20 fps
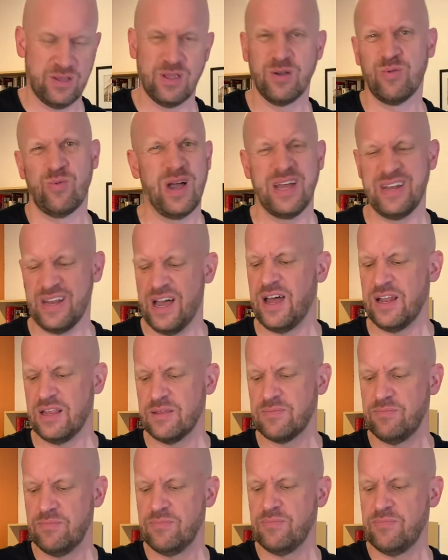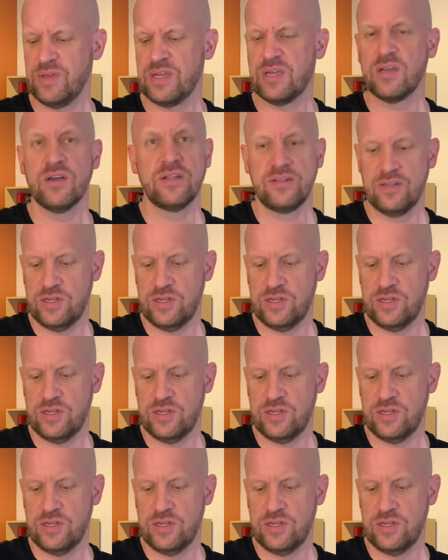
Why not? It'd be good.